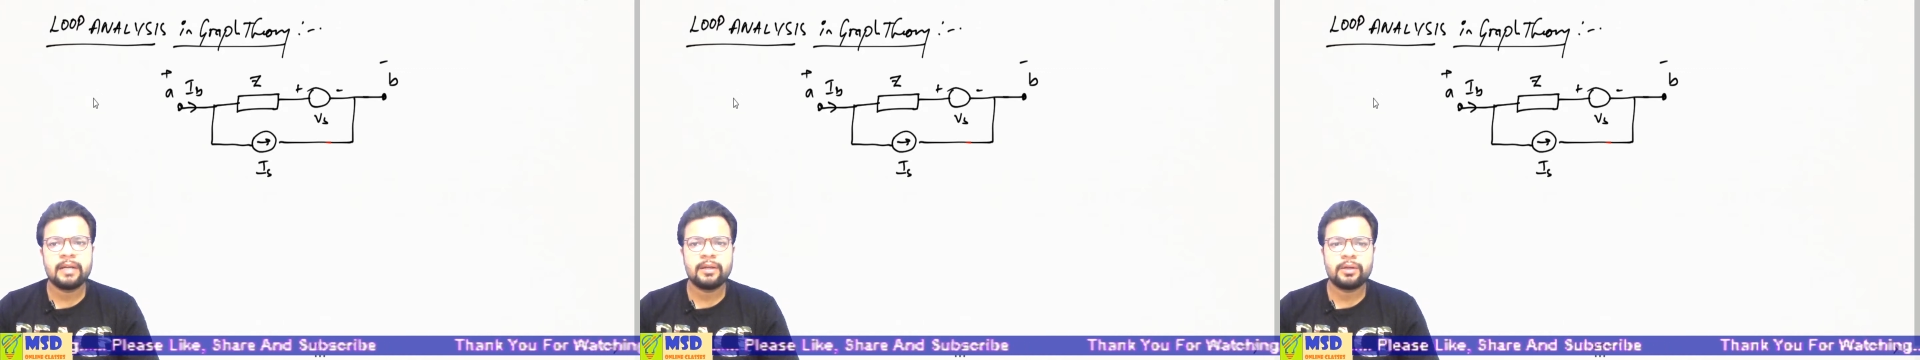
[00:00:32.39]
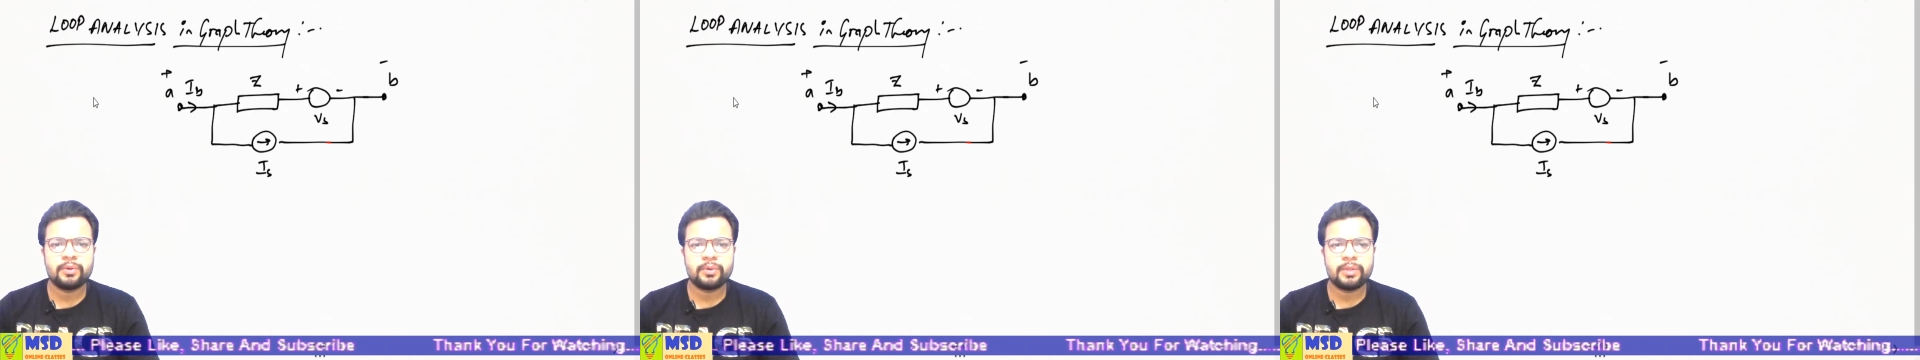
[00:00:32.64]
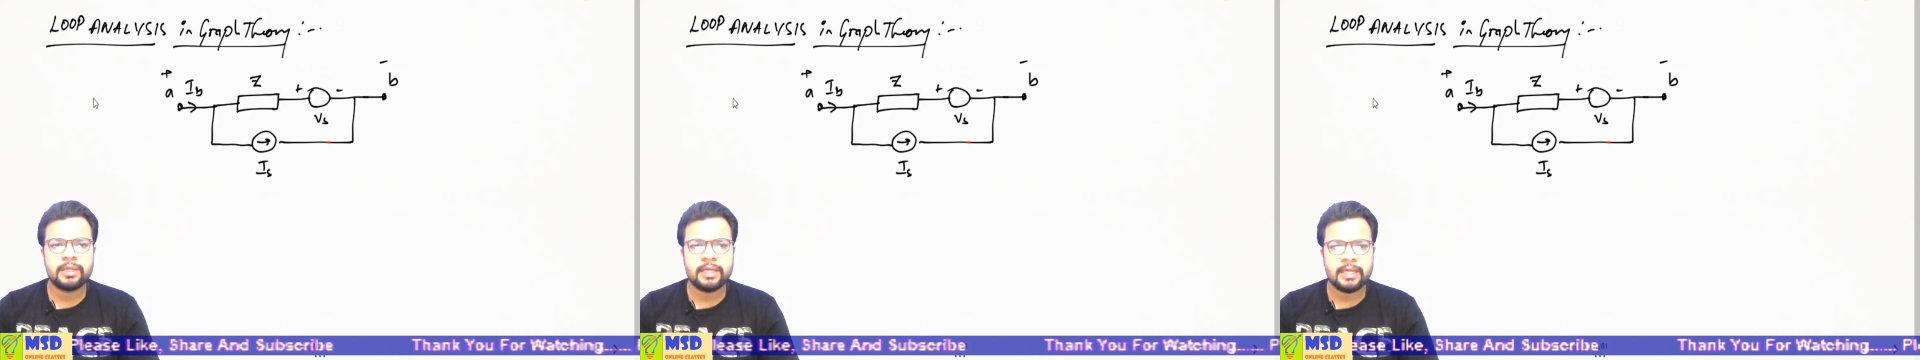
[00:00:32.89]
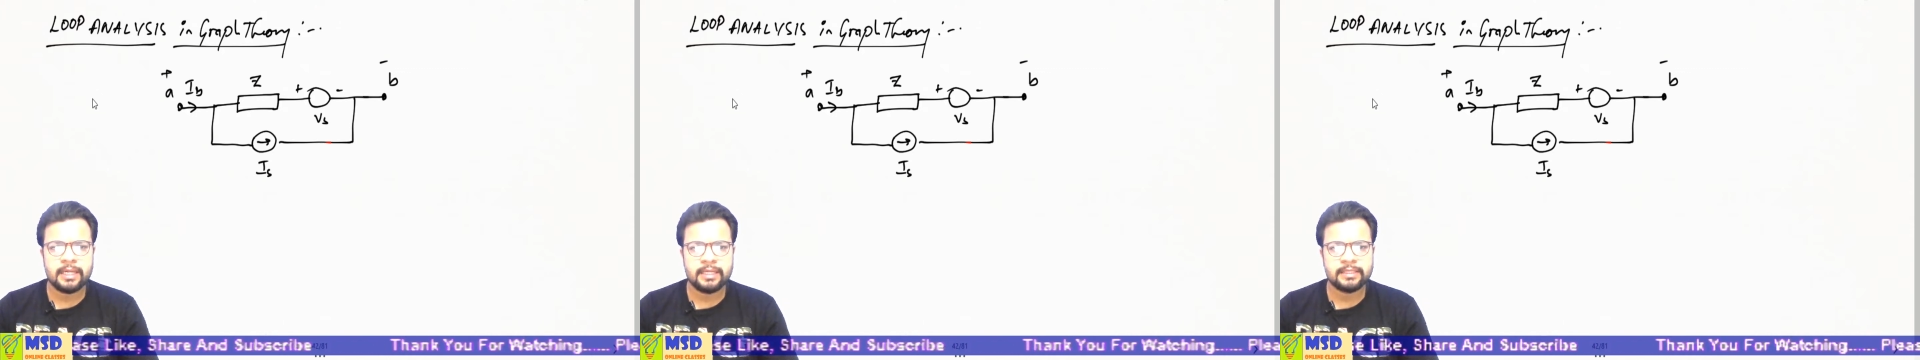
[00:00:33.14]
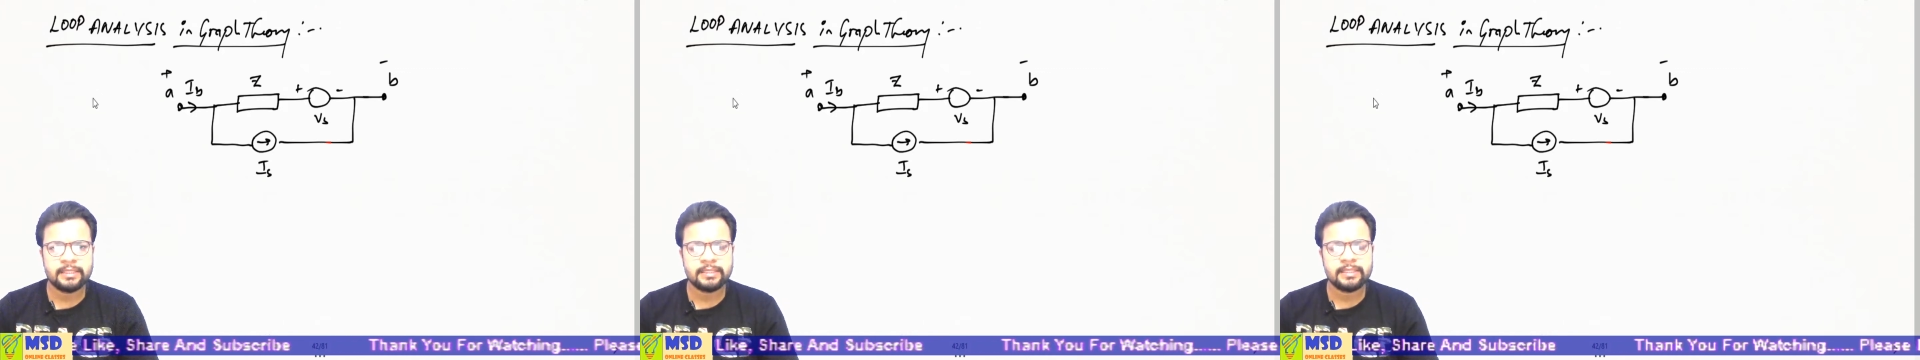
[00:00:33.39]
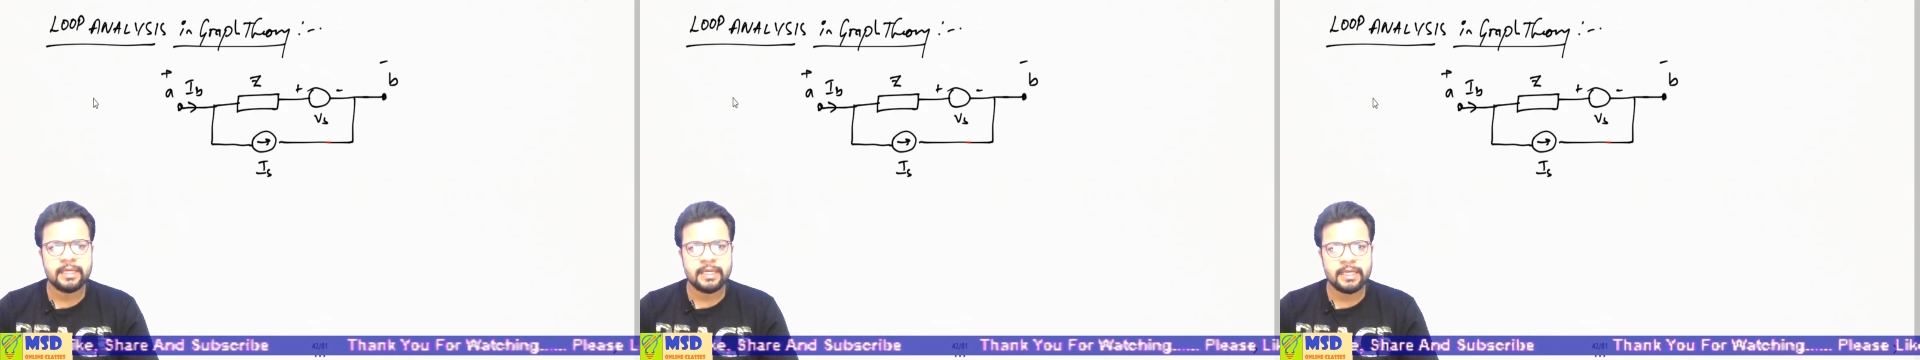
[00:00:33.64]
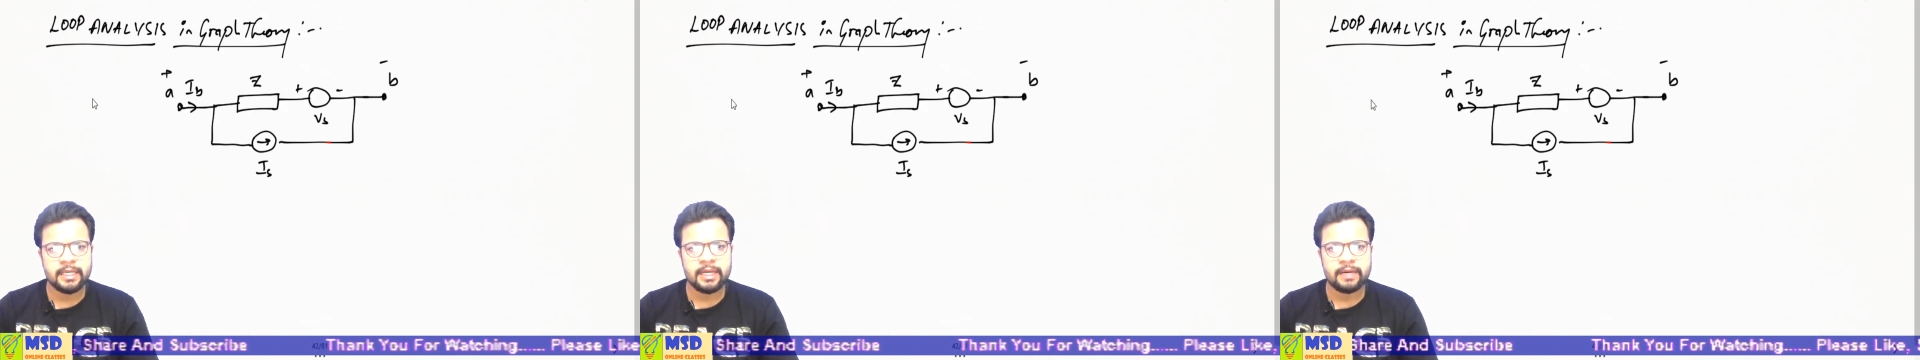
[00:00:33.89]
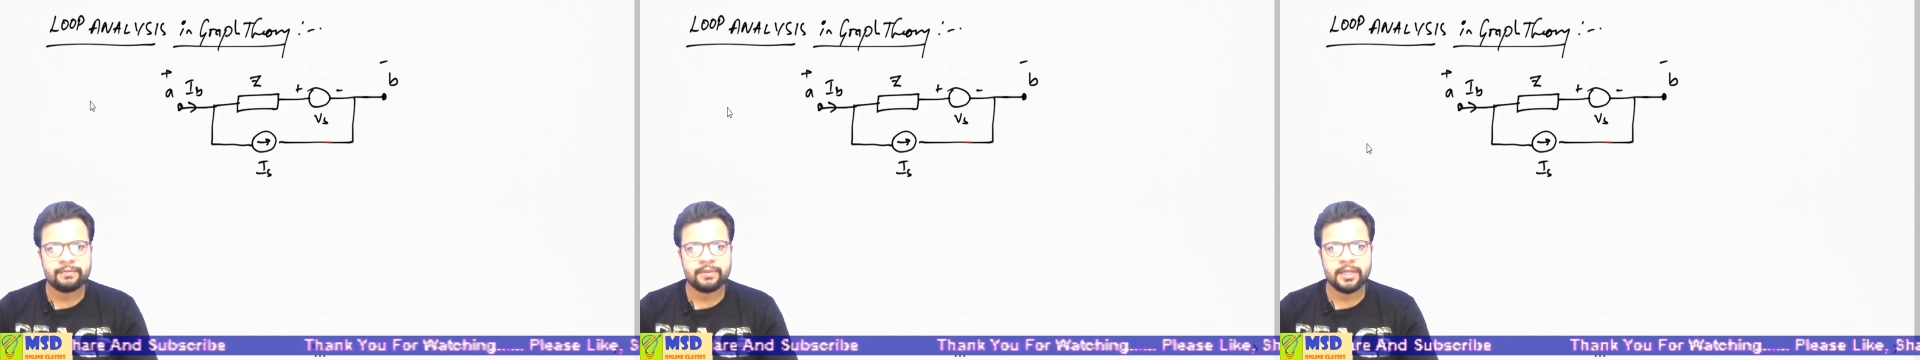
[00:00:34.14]
nodal analysis in
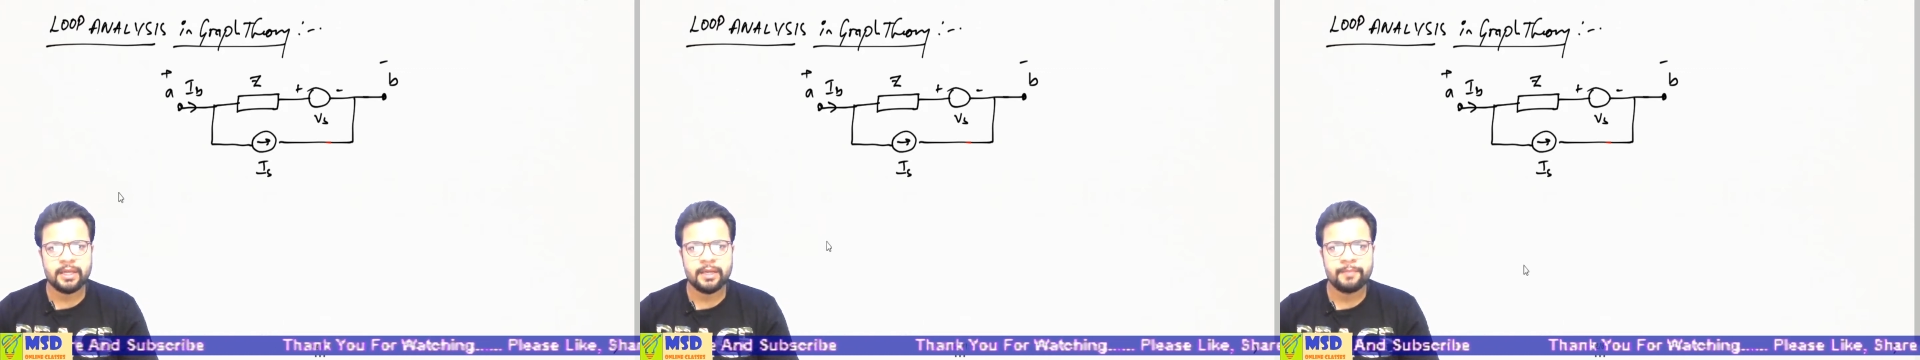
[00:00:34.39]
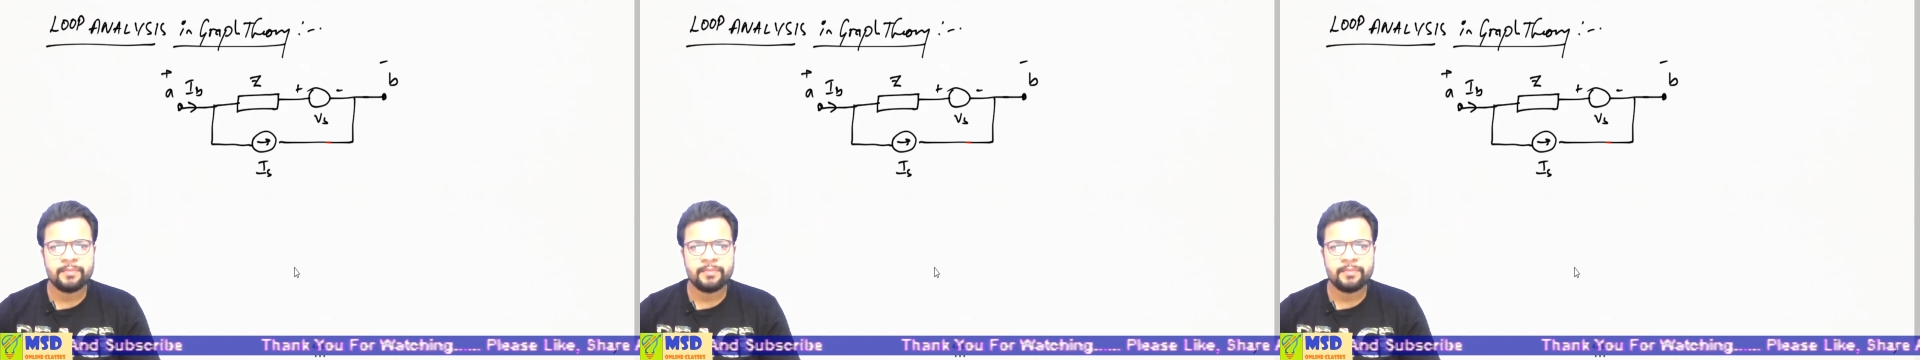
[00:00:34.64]
graph theory.